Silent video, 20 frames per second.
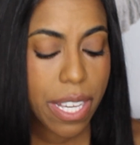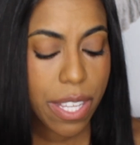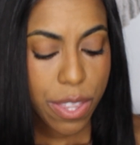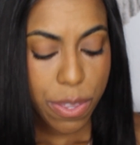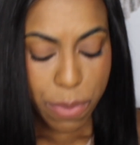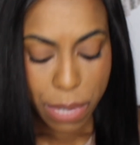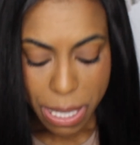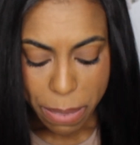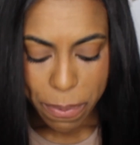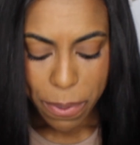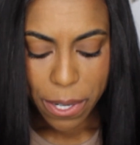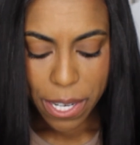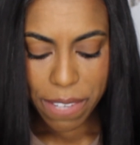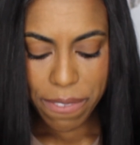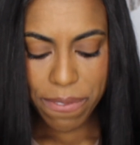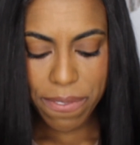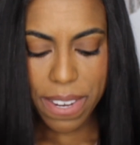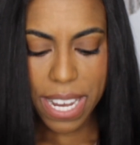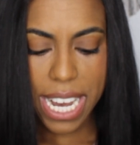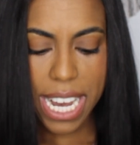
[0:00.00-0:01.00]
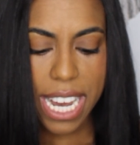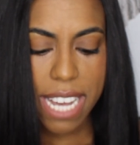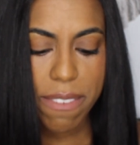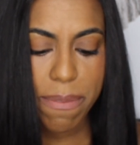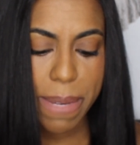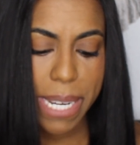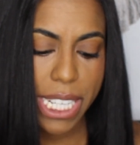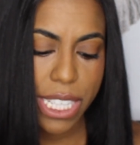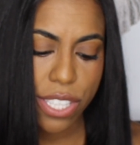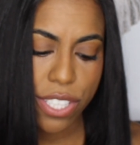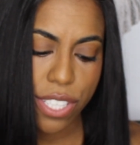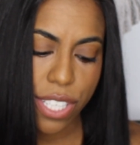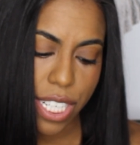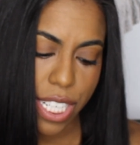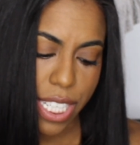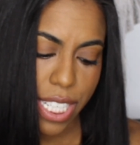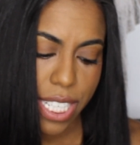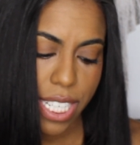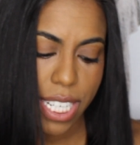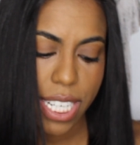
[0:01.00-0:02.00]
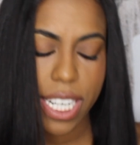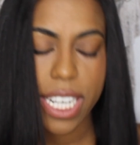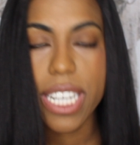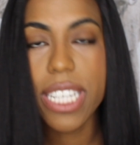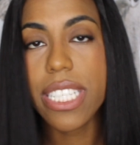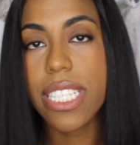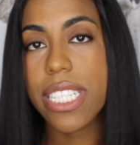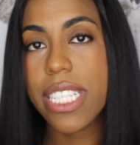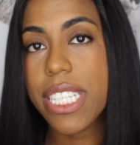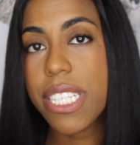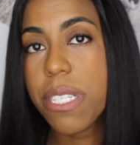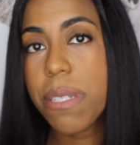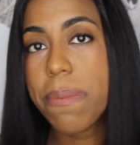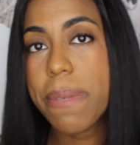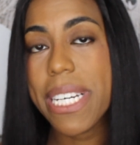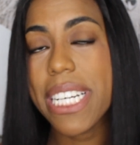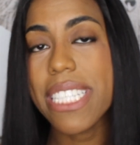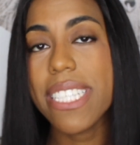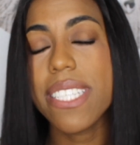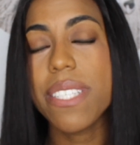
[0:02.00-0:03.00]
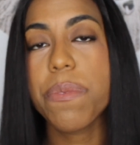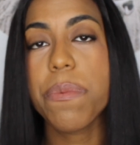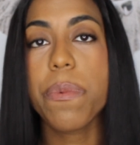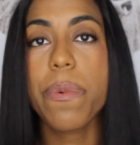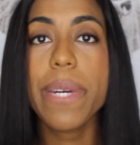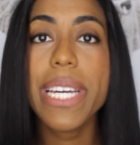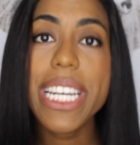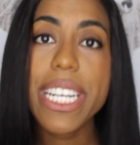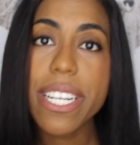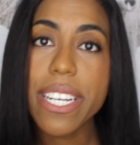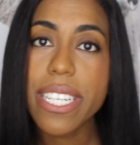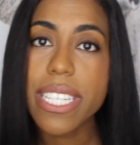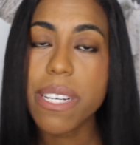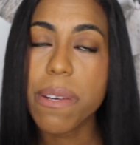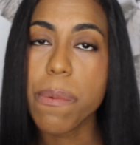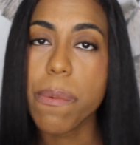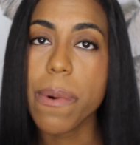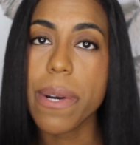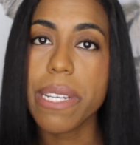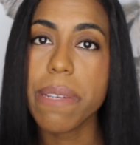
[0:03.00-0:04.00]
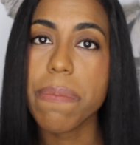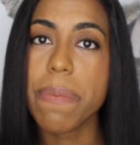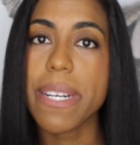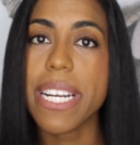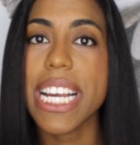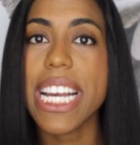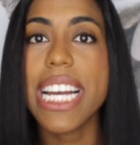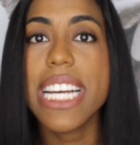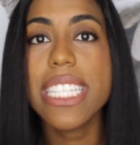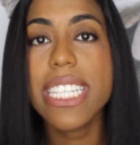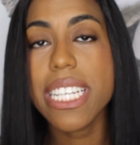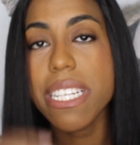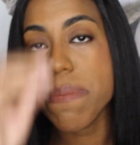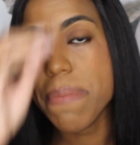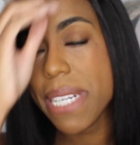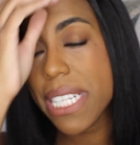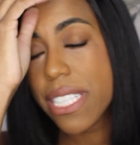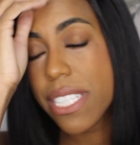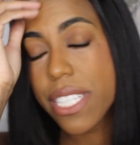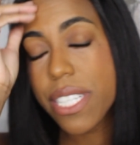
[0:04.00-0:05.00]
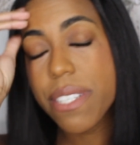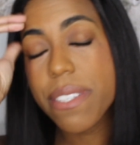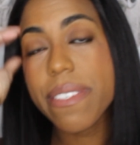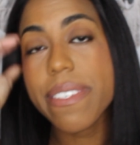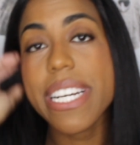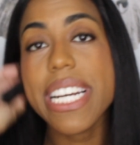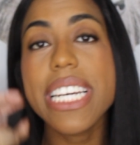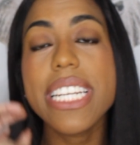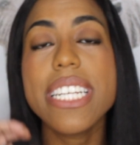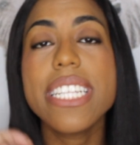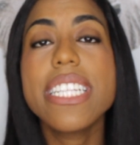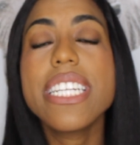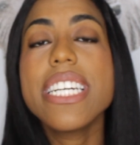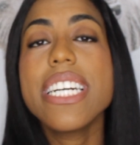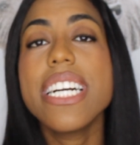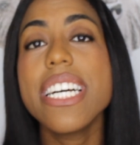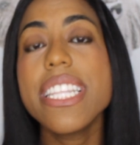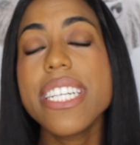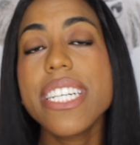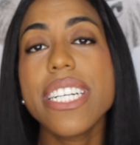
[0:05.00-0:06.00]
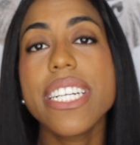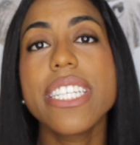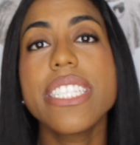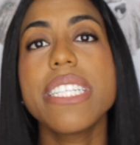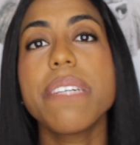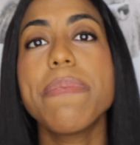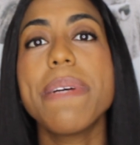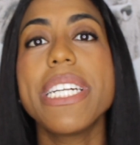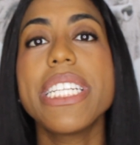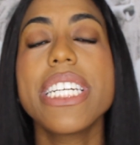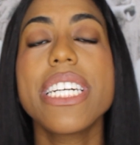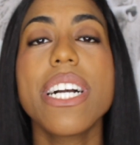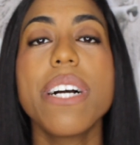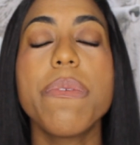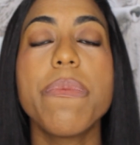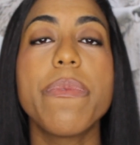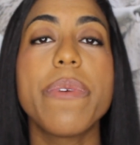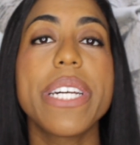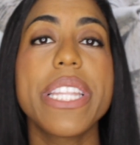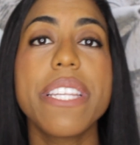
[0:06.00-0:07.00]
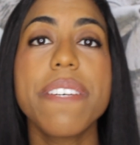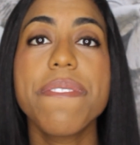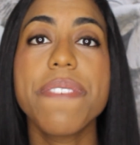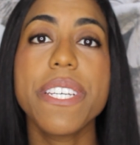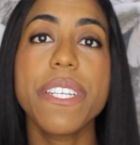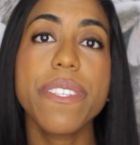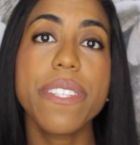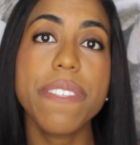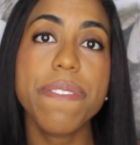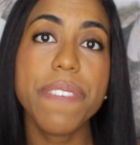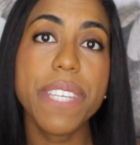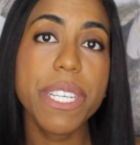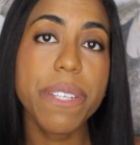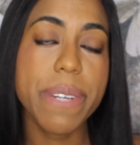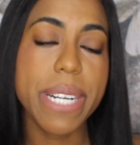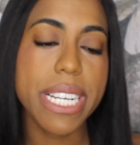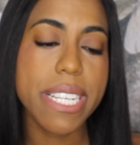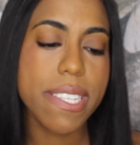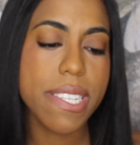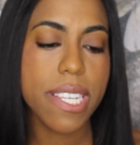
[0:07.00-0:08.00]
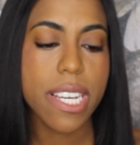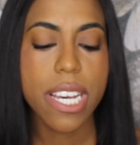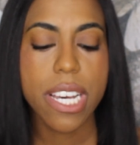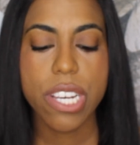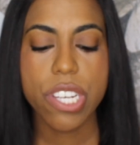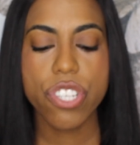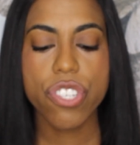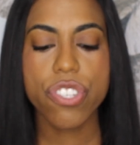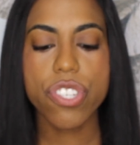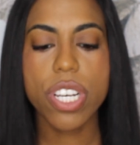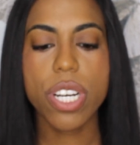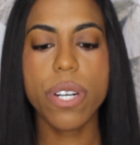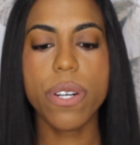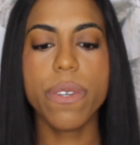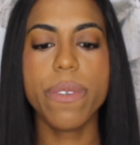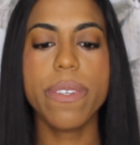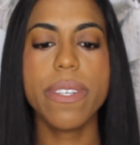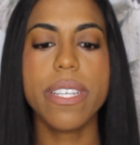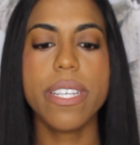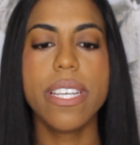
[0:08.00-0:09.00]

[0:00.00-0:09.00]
3.5 might look a little bit weird in one brand, and it might look great in the other depending on what the field of view is. So